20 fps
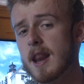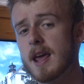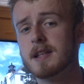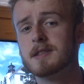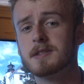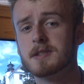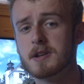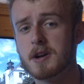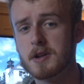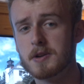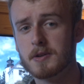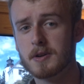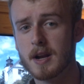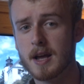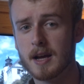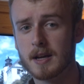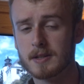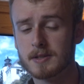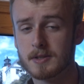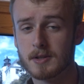an eighteen hundred
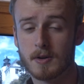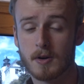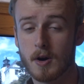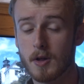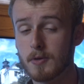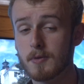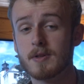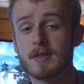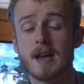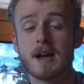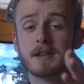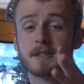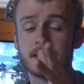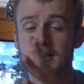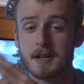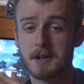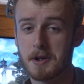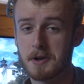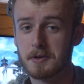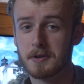X or a
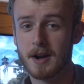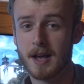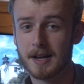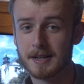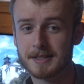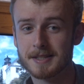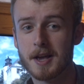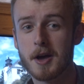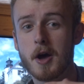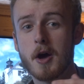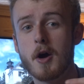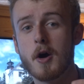thirty-eight hundred X,